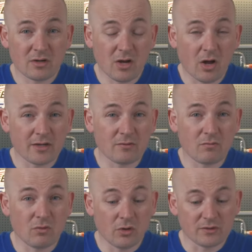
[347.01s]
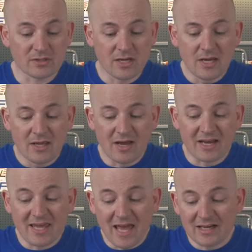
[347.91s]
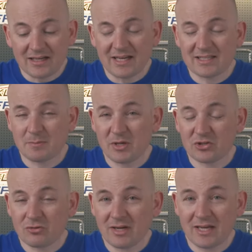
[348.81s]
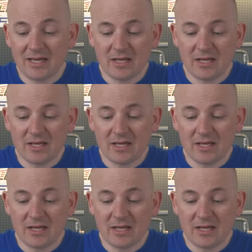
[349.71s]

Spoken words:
guide rods. Again, it's a bit tricky.